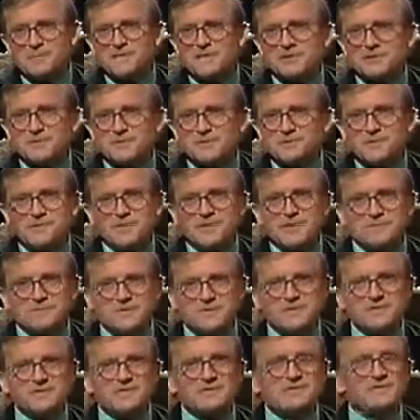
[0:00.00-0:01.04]
It could be, I
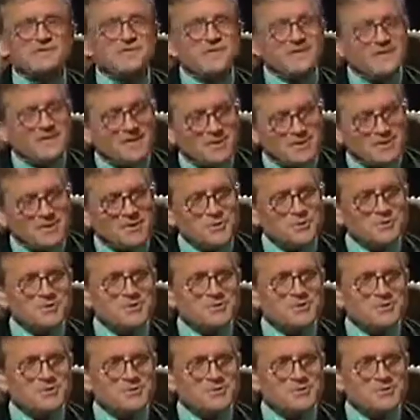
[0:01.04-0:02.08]
mean, you
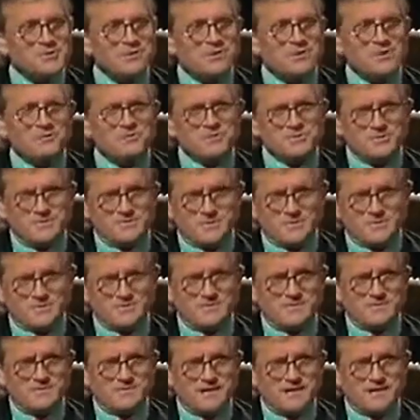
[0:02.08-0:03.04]
can interpret it.